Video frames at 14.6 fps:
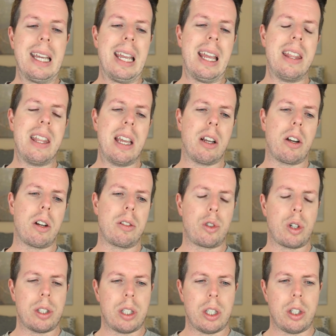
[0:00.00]
It then kind of
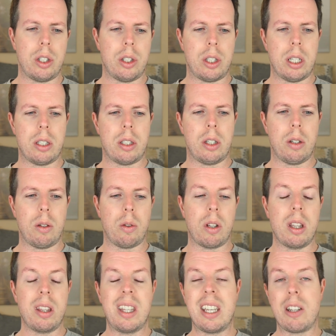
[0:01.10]
transitions
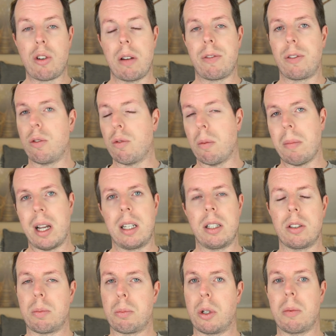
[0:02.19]
into the grapefruit
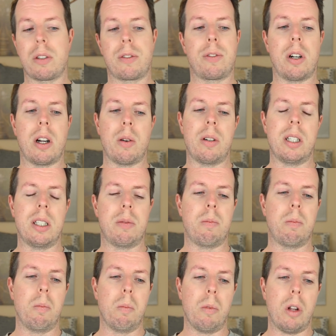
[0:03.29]
remains pretty much throughout, and it's
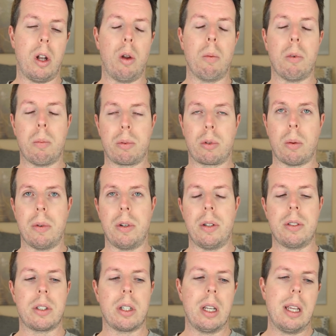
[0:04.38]
a lot more
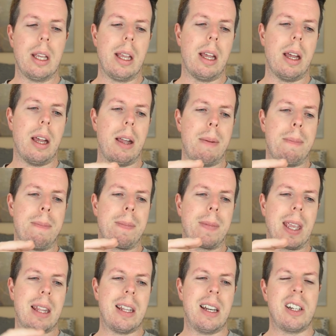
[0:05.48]
prominent. And
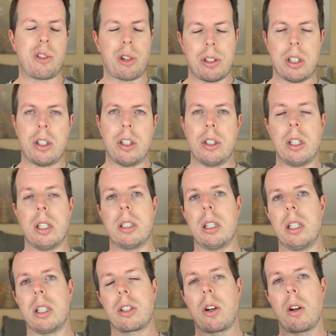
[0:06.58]
then it transitions into
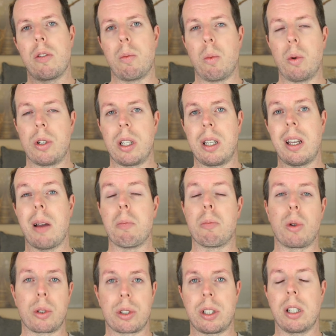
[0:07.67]
this kind of woody
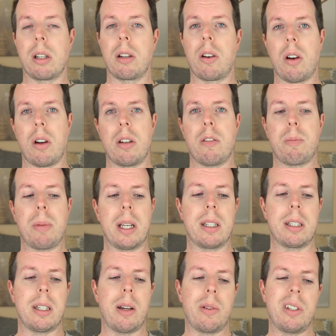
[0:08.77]
Ambroxan kind of
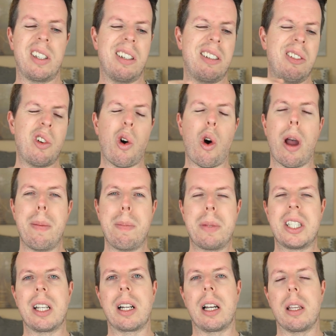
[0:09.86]
base. Now, it's not a
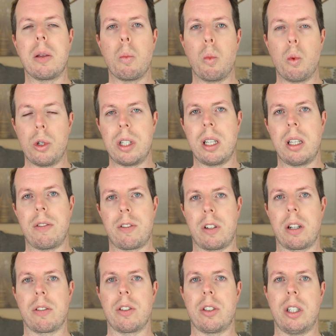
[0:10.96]
particularly woody
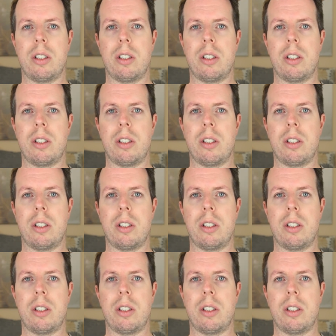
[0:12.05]
fragrance.